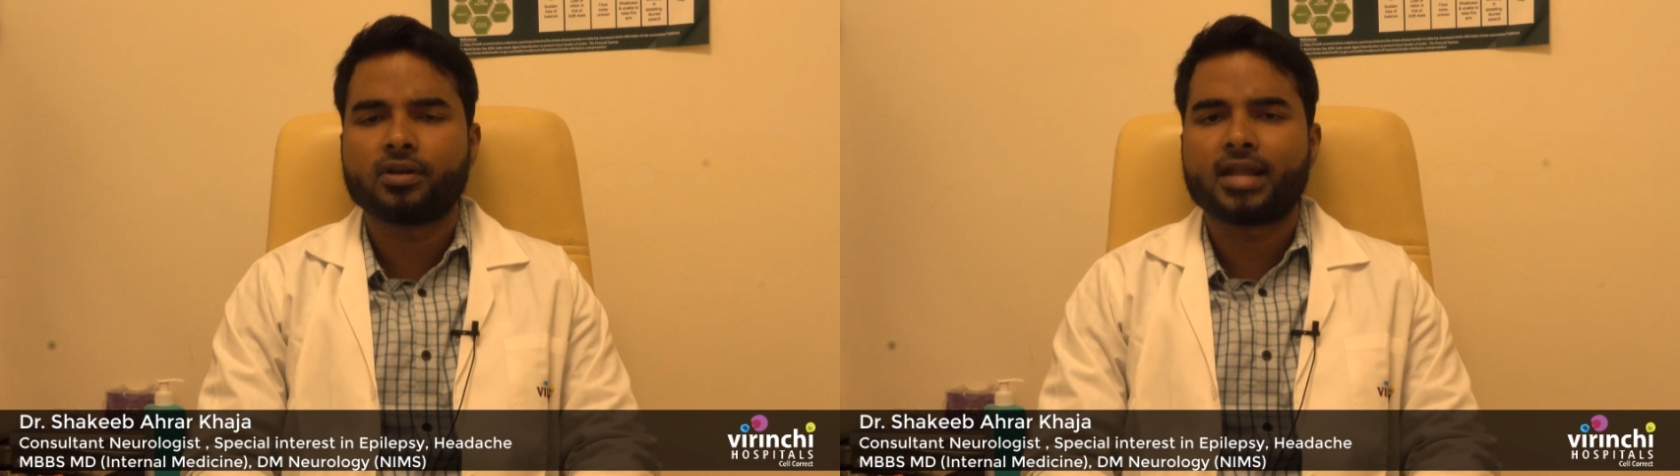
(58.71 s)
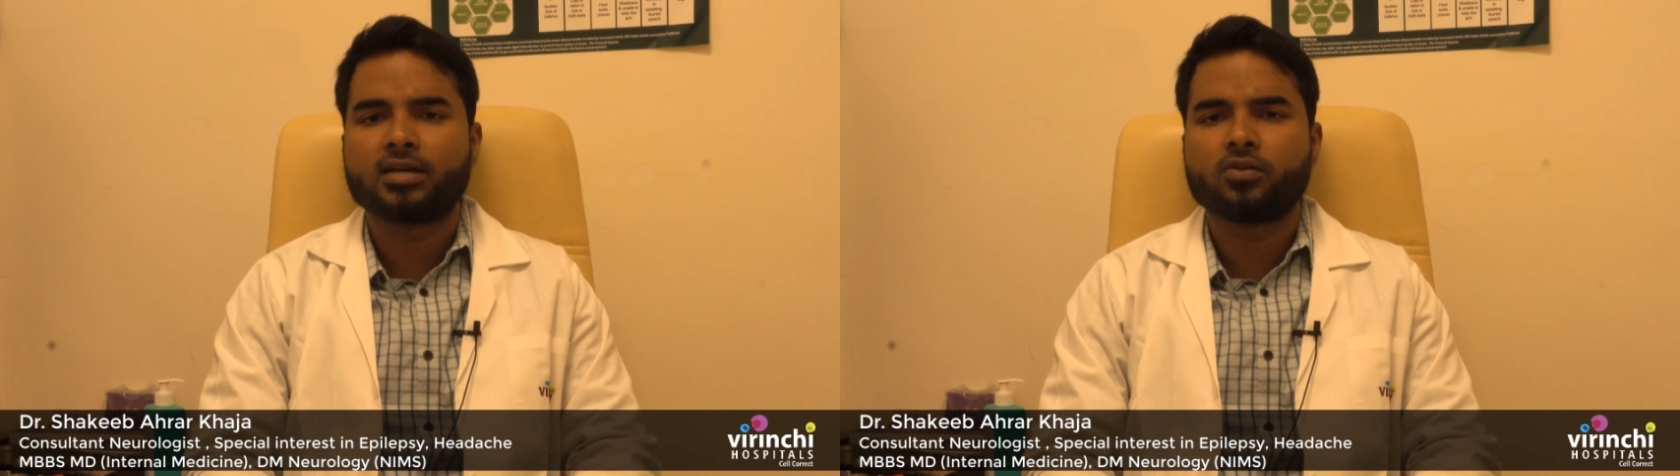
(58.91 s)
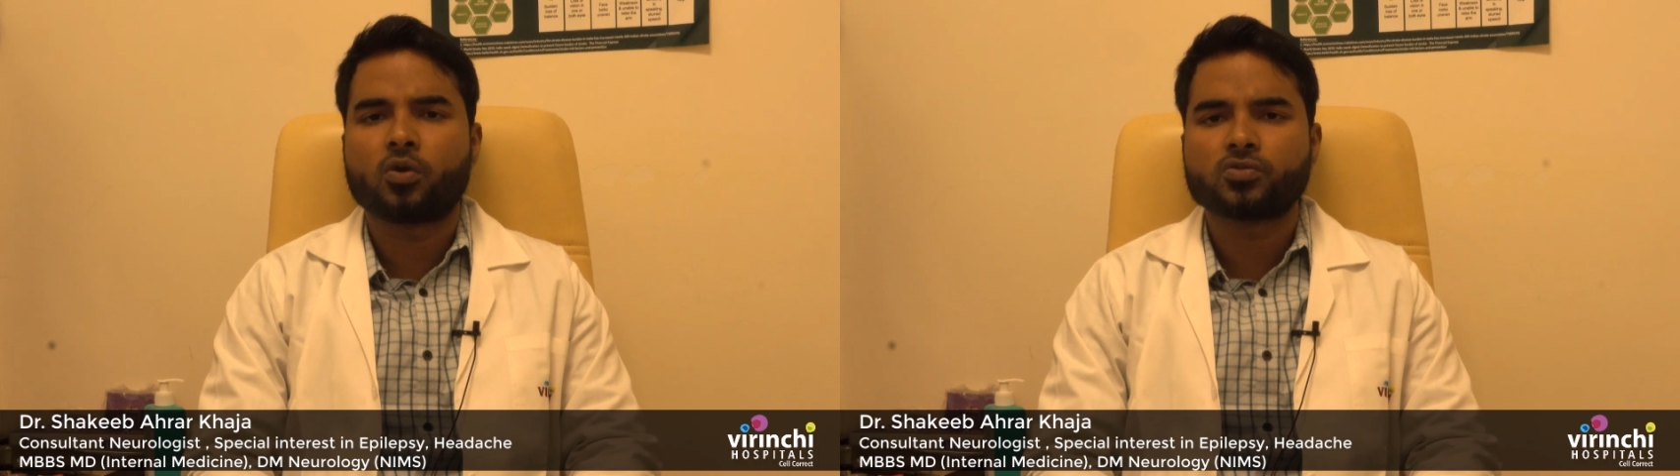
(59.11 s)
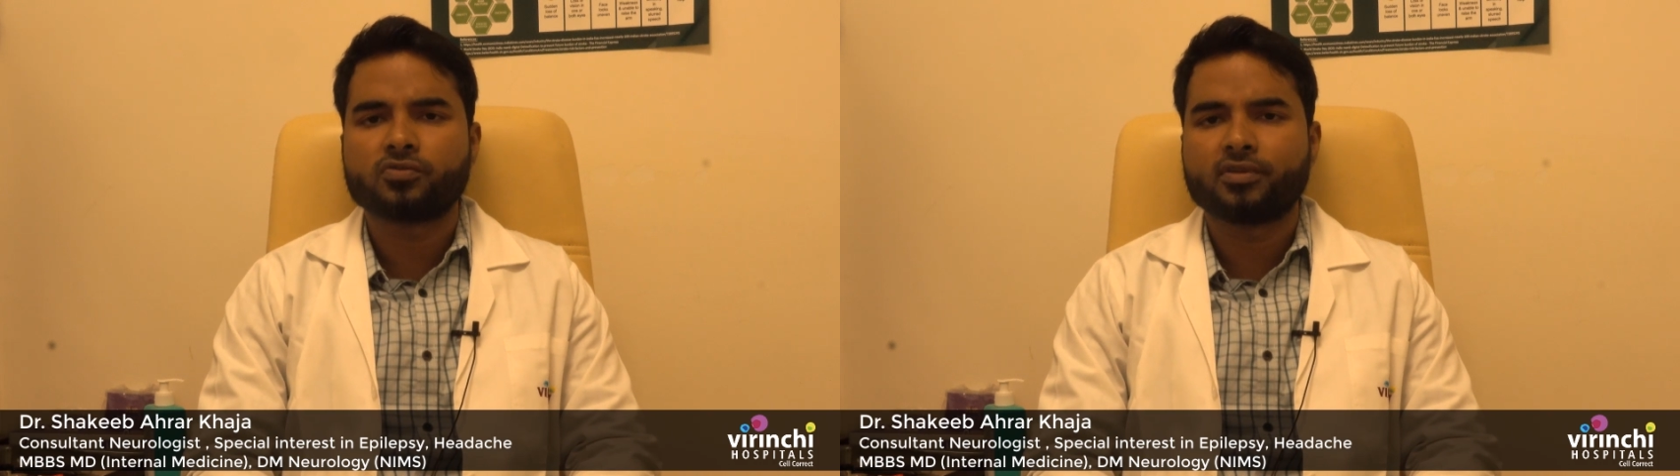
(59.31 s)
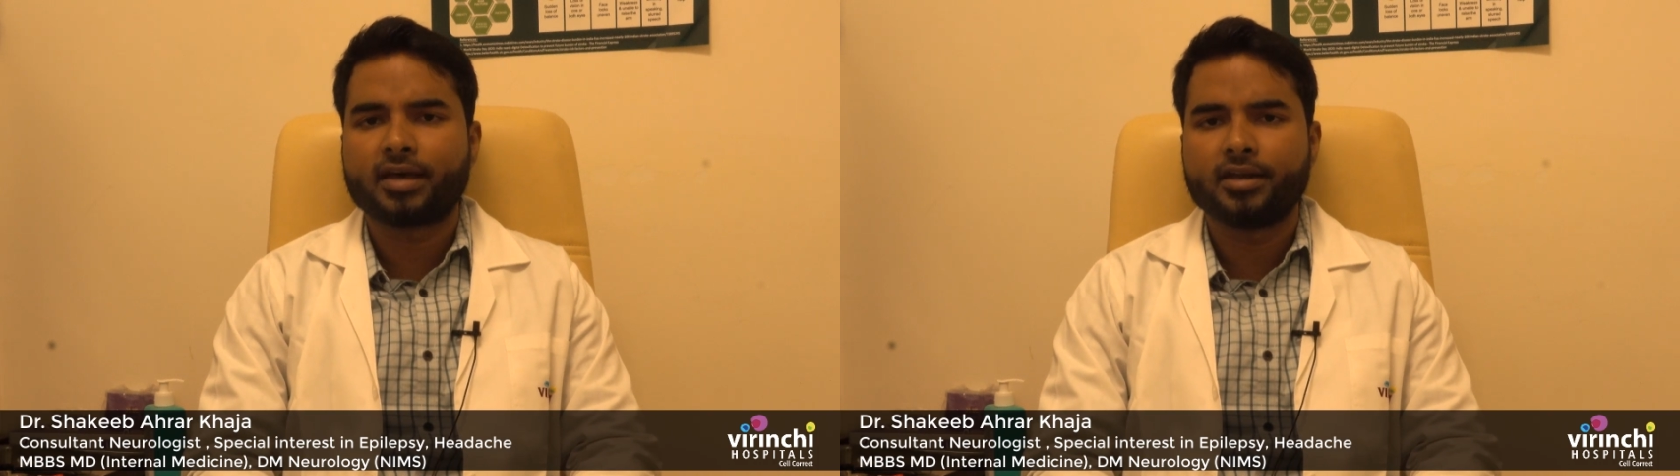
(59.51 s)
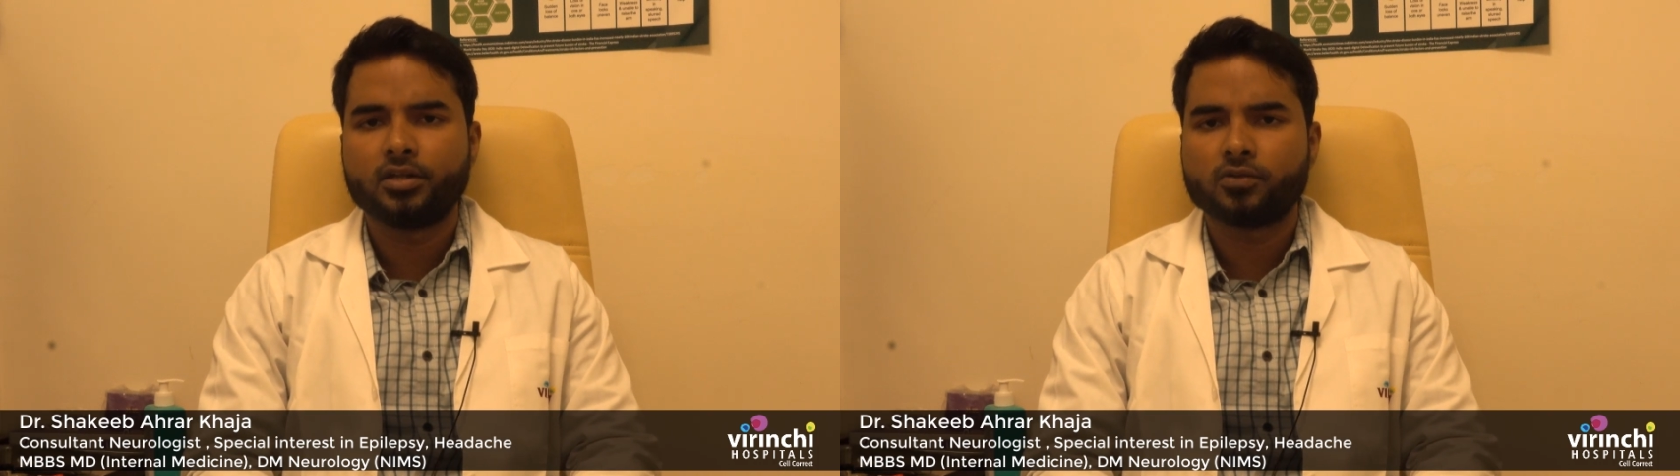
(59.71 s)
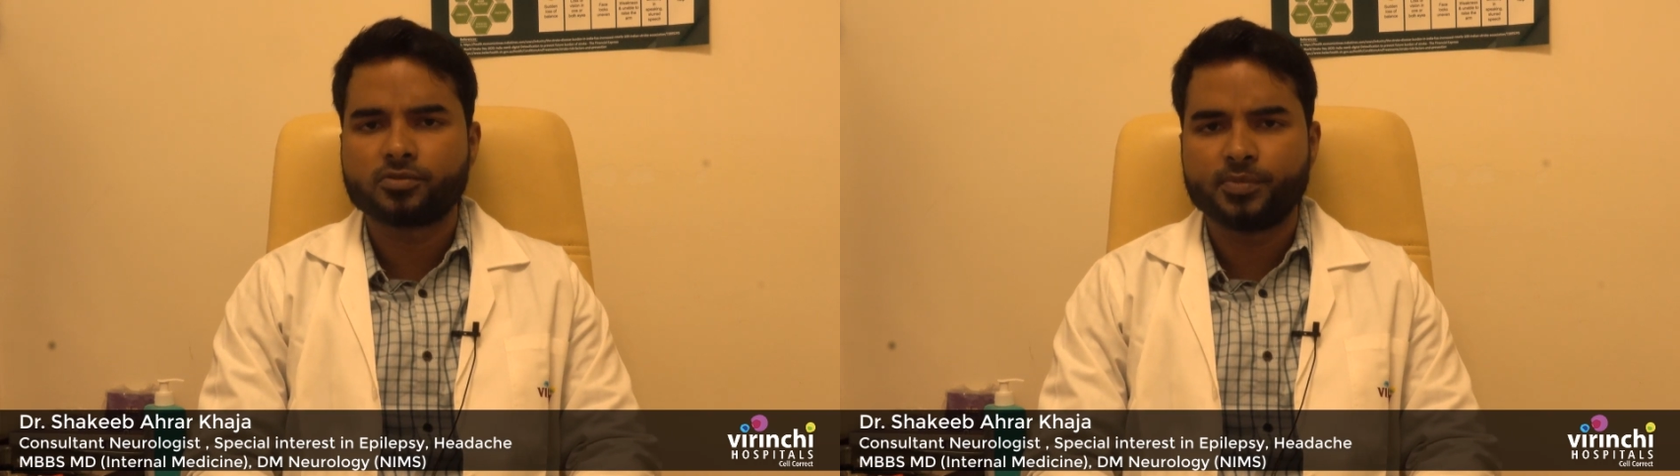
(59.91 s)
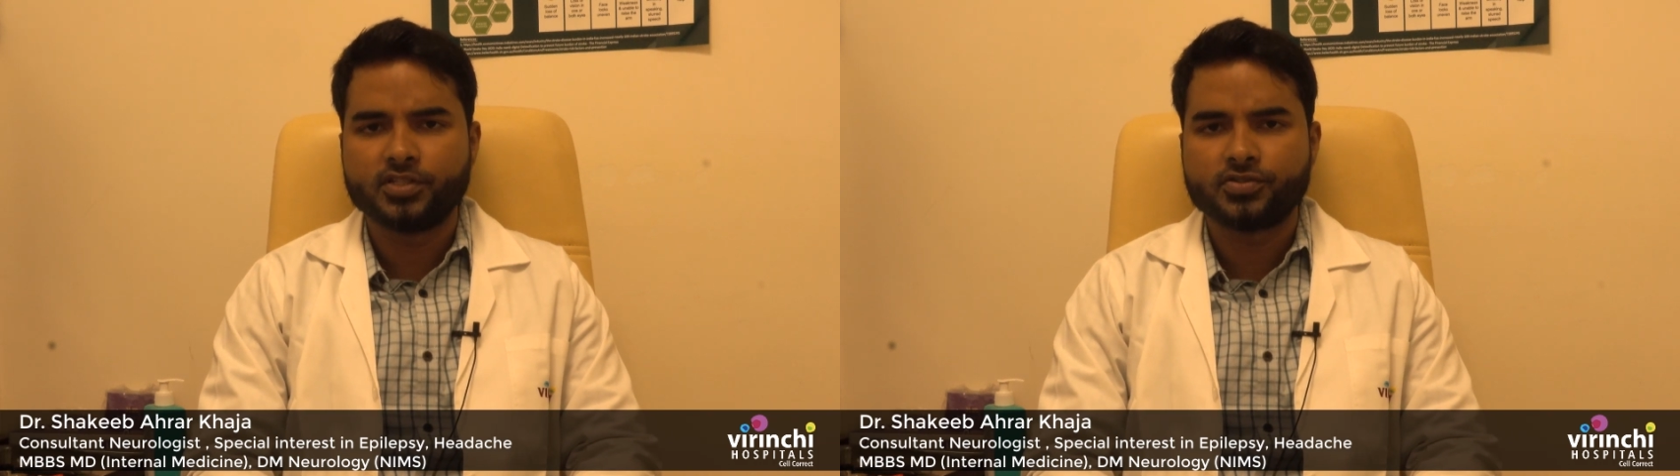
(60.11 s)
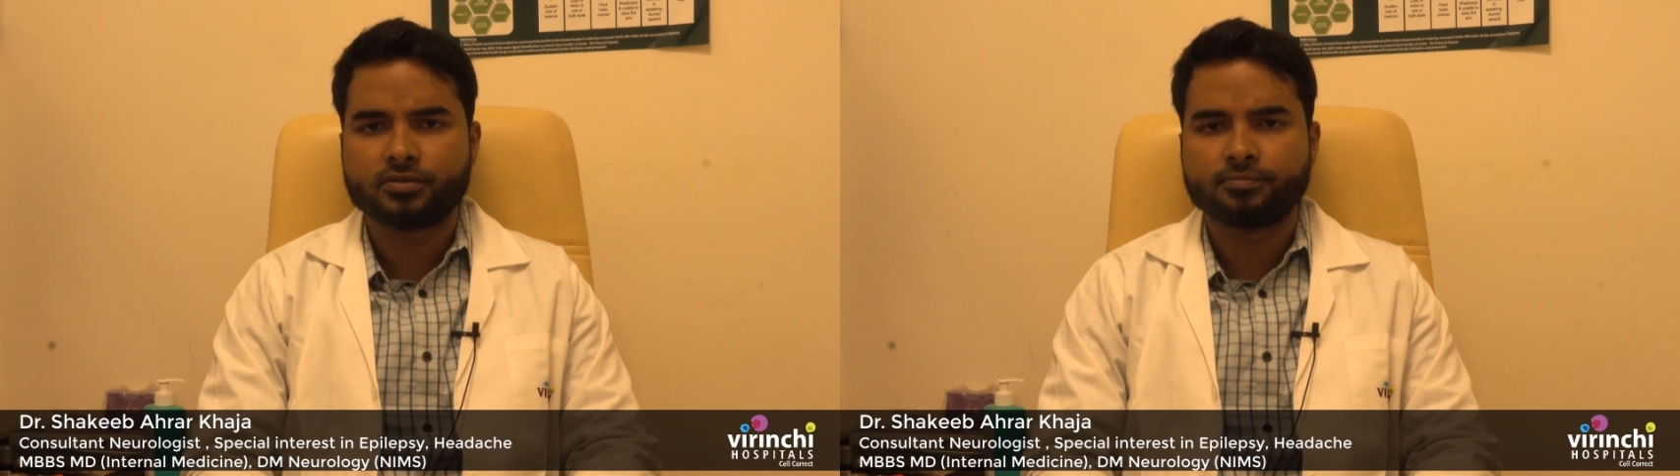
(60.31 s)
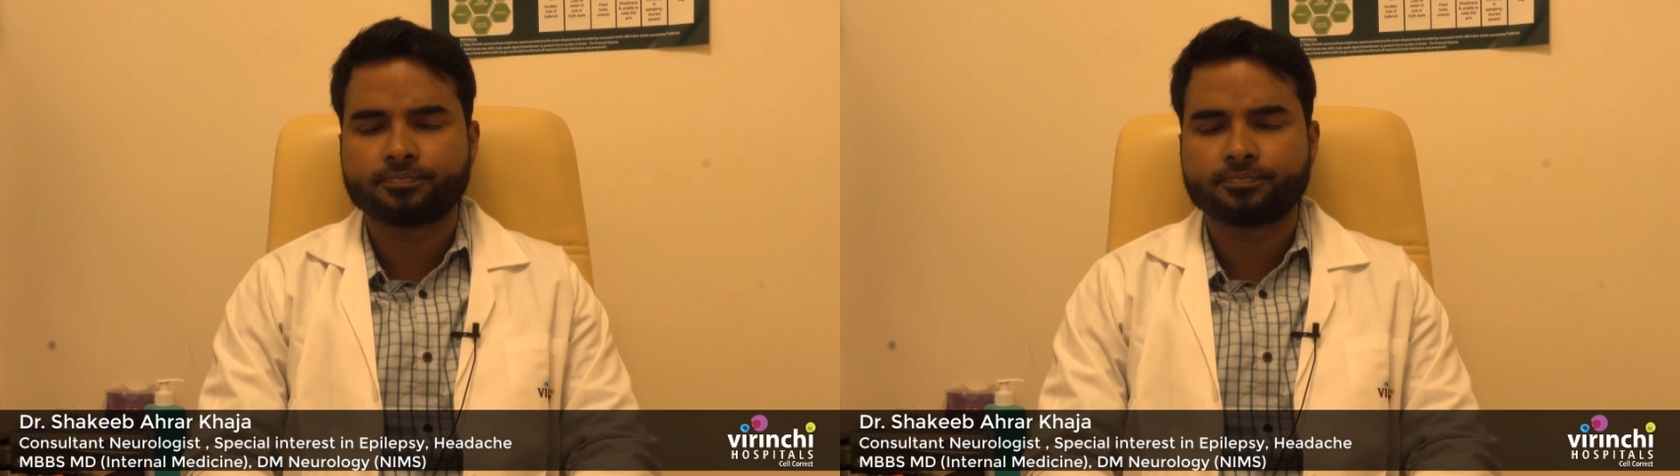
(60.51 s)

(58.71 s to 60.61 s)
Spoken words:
loss of clarity of speech.